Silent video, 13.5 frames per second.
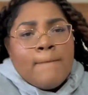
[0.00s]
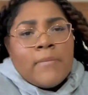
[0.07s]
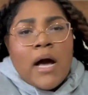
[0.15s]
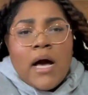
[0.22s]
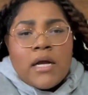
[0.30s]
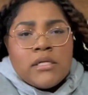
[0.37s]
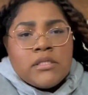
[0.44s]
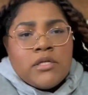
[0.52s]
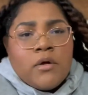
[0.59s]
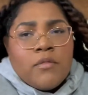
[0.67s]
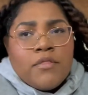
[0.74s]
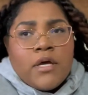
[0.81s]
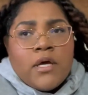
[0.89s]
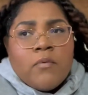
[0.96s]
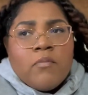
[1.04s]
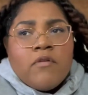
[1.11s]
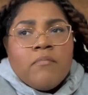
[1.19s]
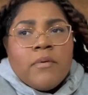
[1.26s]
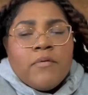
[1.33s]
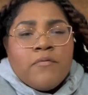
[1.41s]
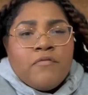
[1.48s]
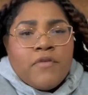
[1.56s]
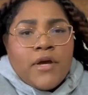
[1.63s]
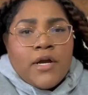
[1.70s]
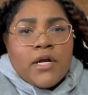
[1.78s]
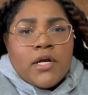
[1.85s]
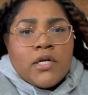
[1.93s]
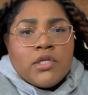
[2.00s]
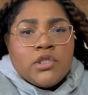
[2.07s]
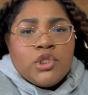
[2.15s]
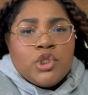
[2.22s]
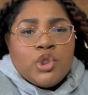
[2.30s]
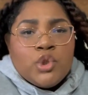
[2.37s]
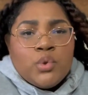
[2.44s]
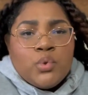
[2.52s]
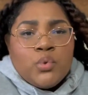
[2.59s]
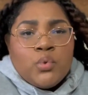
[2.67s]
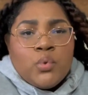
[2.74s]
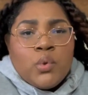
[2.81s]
I honestly don't think it would have been fair to